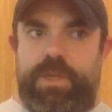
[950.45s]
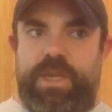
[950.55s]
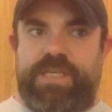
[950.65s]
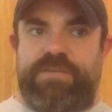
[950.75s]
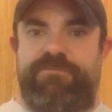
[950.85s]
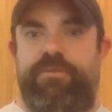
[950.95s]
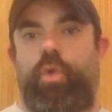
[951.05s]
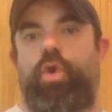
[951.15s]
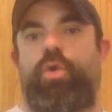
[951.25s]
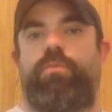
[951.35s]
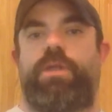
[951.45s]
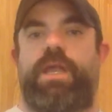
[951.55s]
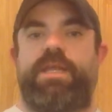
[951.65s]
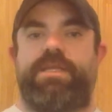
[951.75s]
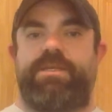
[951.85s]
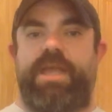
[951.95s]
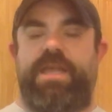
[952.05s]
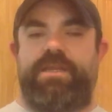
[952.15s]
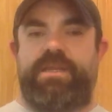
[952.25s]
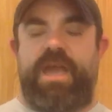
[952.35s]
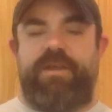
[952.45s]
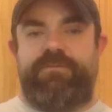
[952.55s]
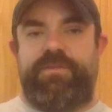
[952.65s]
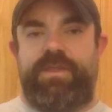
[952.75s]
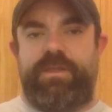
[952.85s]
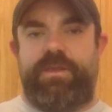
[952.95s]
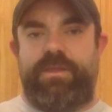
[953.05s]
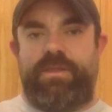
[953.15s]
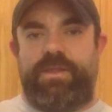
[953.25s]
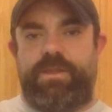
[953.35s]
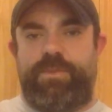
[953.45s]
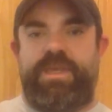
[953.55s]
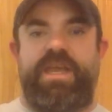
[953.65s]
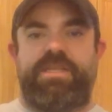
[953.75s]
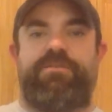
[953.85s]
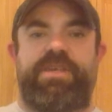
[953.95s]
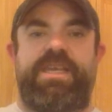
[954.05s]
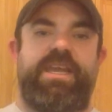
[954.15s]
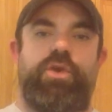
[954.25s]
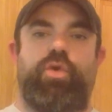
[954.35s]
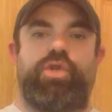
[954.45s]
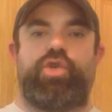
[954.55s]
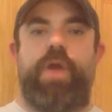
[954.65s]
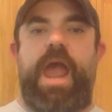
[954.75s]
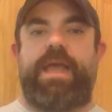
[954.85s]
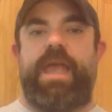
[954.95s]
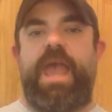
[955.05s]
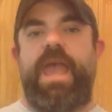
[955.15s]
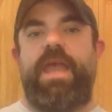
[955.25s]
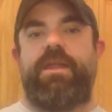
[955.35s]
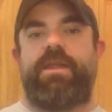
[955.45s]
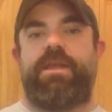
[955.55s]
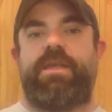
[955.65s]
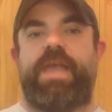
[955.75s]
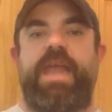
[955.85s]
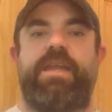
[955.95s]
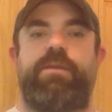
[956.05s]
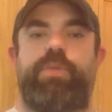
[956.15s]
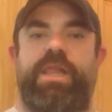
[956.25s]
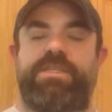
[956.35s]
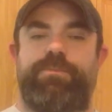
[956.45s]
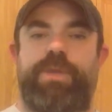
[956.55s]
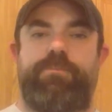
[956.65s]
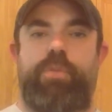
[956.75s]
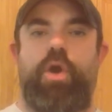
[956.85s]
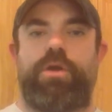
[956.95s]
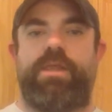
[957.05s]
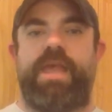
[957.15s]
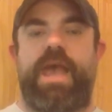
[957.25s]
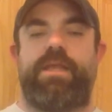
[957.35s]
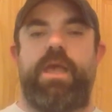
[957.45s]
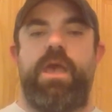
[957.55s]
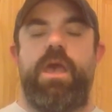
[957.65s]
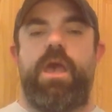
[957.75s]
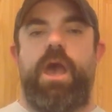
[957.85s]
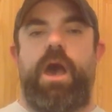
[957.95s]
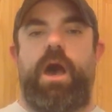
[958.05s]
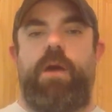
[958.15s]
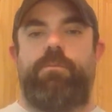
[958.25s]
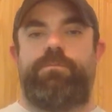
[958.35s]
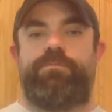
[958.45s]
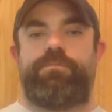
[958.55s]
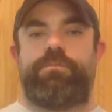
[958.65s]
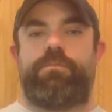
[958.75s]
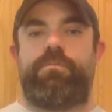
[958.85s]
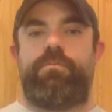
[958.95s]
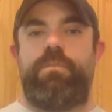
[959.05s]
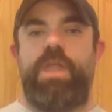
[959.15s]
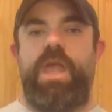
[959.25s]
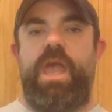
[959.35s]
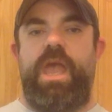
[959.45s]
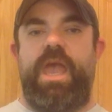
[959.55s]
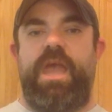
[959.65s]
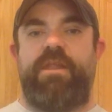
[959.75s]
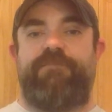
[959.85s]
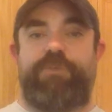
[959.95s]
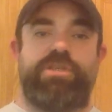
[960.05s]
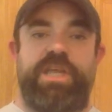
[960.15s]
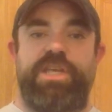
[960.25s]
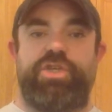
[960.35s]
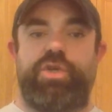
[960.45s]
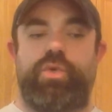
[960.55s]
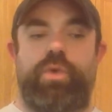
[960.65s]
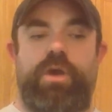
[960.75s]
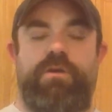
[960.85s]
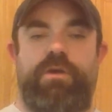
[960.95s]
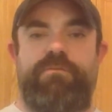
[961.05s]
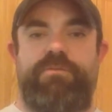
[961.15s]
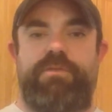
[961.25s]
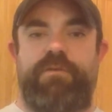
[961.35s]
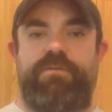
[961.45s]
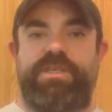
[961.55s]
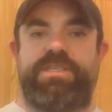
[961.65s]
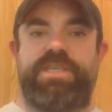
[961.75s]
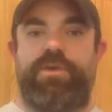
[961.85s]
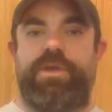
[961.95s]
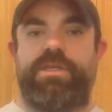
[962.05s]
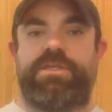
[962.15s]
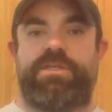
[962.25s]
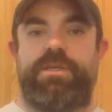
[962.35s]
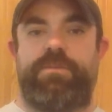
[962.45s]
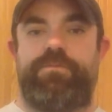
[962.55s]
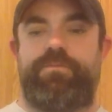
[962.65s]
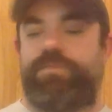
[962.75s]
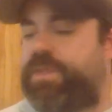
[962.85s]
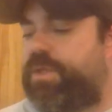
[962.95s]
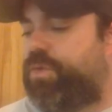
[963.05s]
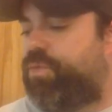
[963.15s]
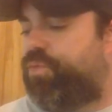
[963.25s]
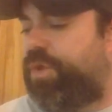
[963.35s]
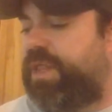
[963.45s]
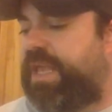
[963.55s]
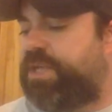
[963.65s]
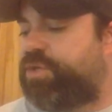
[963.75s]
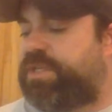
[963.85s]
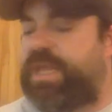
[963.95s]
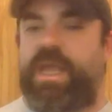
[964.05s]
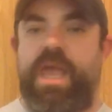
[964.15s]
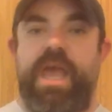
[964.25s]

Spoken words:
it's formed and kind of the beginnings of it getting on track. And Kanan plays a big part in that. And the first issue of this series, really interesting.